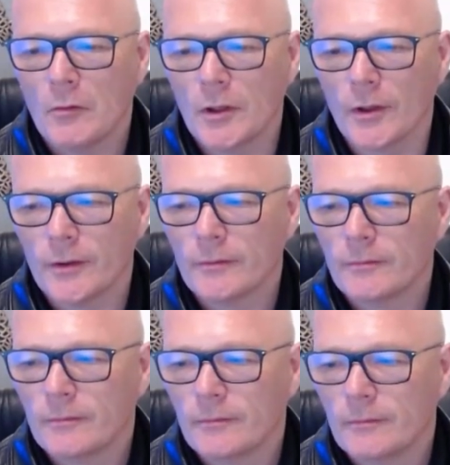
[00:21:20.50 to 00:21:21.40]
Good.
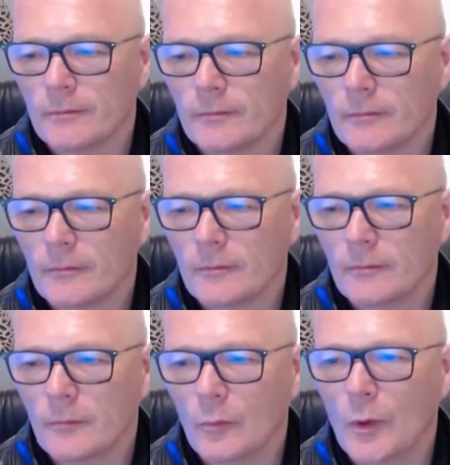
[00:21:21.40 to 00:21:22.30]

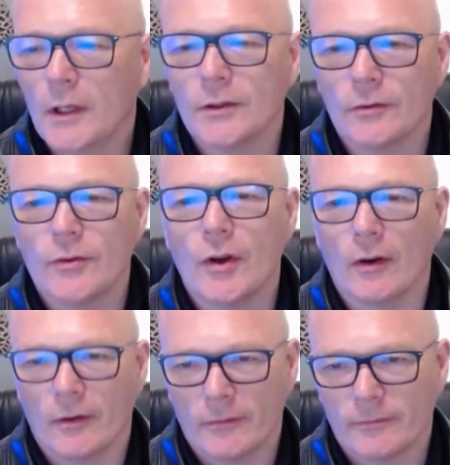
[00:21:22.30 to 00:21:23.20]
Well done,
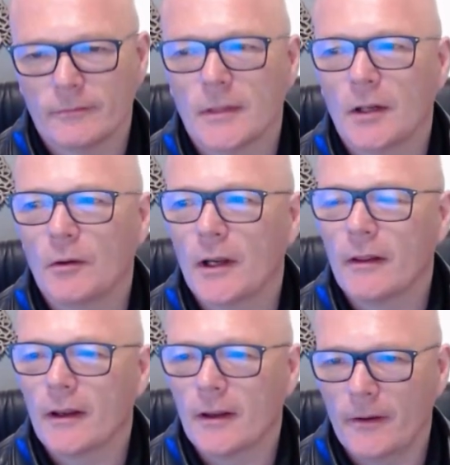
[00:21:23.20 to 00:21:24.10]
John. Okay,
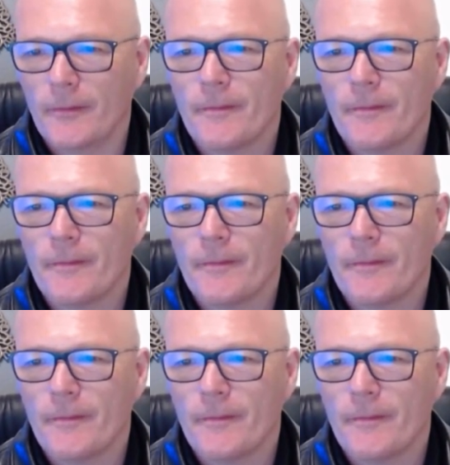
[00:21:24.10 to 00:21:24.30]
thank you.